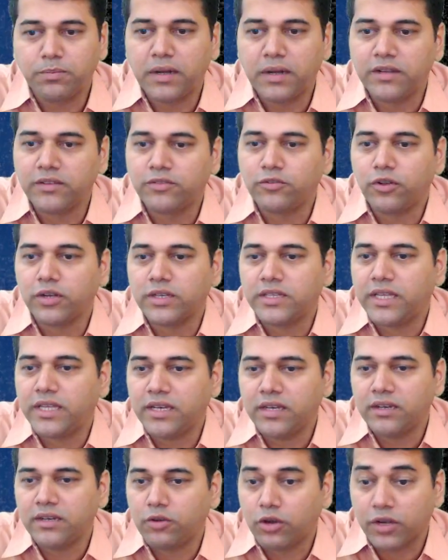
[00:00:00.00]
is not there,
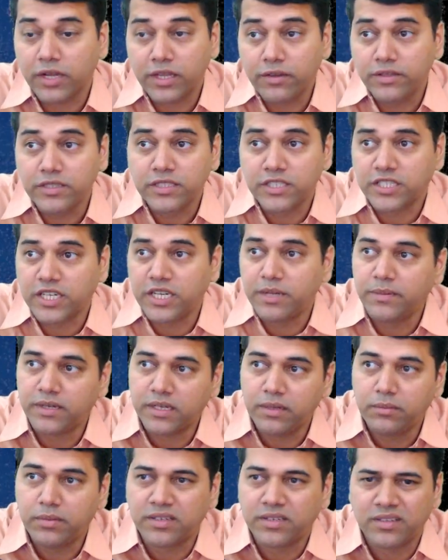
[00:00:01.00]
not given in the study
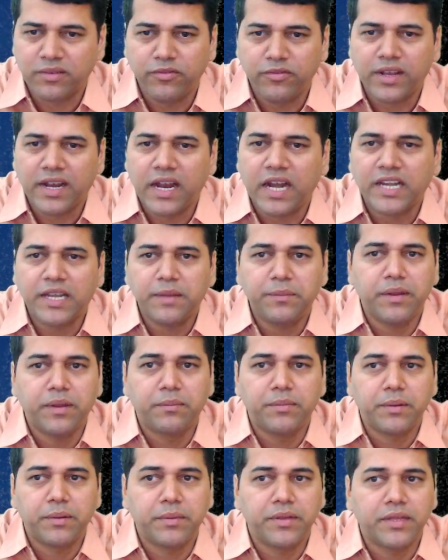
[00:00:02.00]
material, but somewhere RTP,
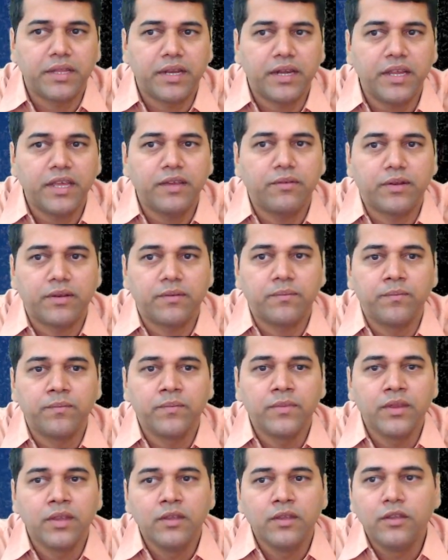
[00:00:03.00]
MTP they had given.
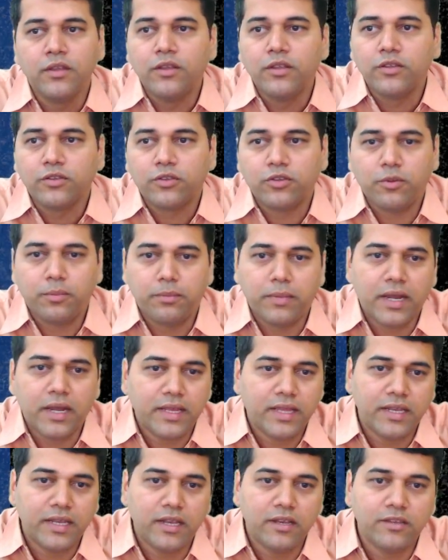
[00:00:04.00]
So mark
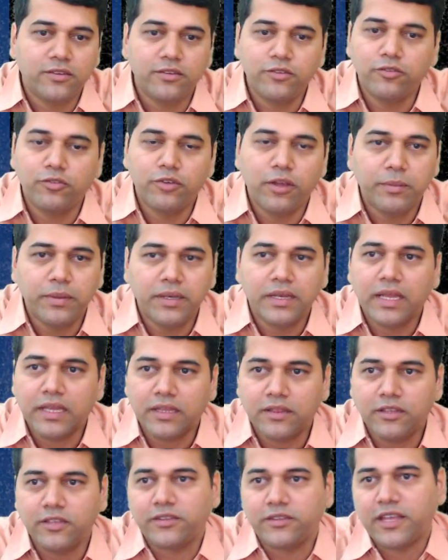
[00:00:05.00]
analysis would have been like
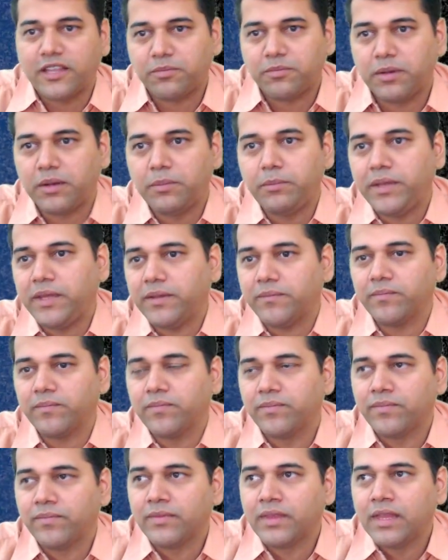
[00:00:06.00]
this as per me.
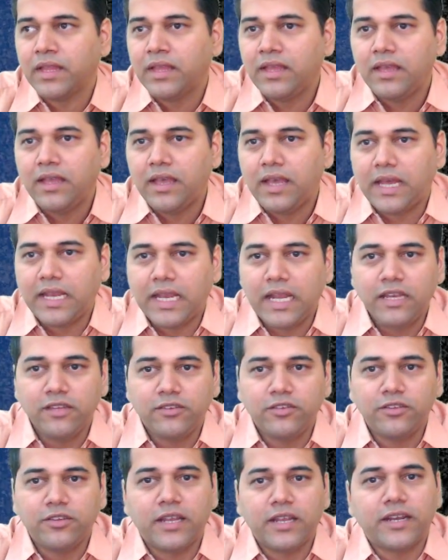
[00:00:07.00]

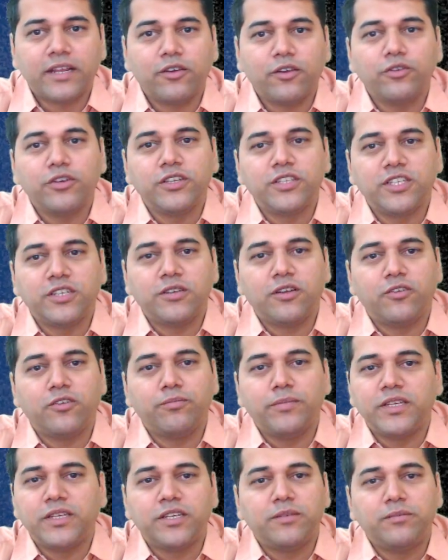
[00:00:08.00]
Analysis and recognition of
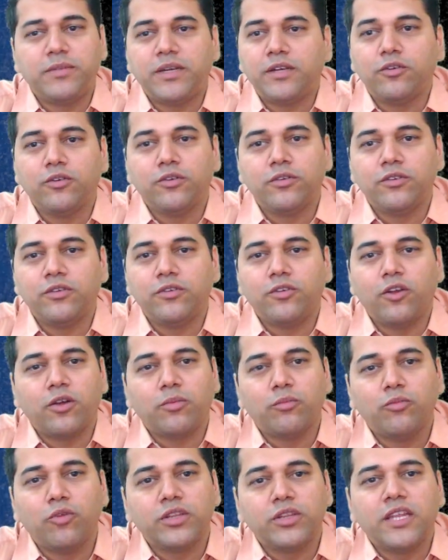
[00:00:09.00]
measurement loan, not
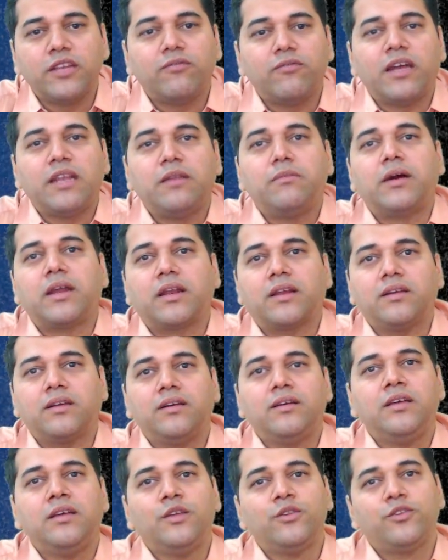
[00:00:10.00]
more than 1 mark.
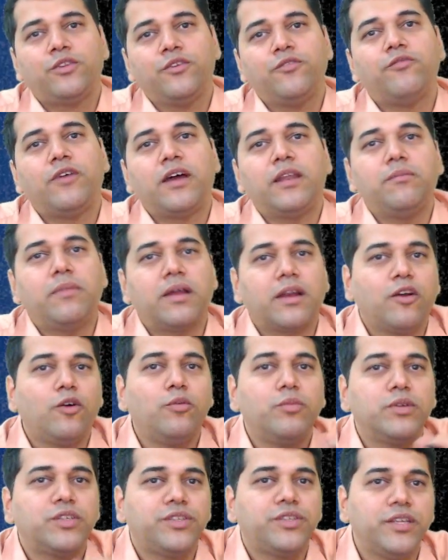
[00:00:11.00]
If 1 mark, how
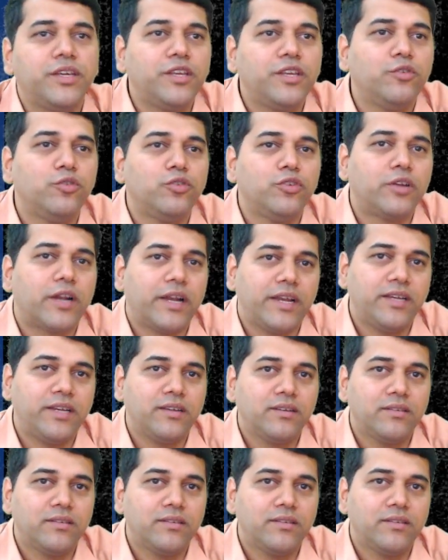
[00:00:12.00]
much theory you will write?